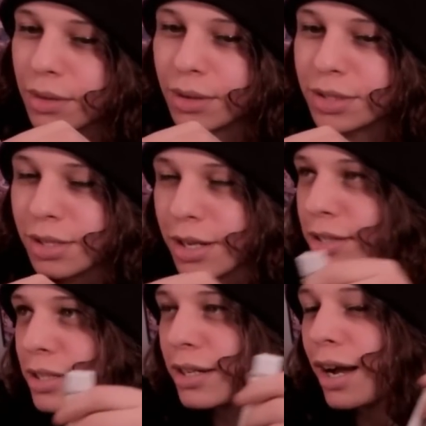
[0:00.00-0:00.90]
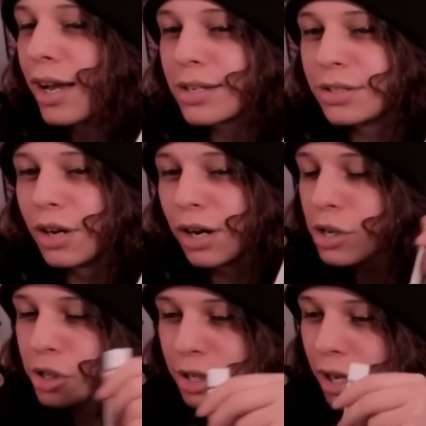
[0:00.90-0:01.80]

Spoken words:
because nicotine high is dog shit.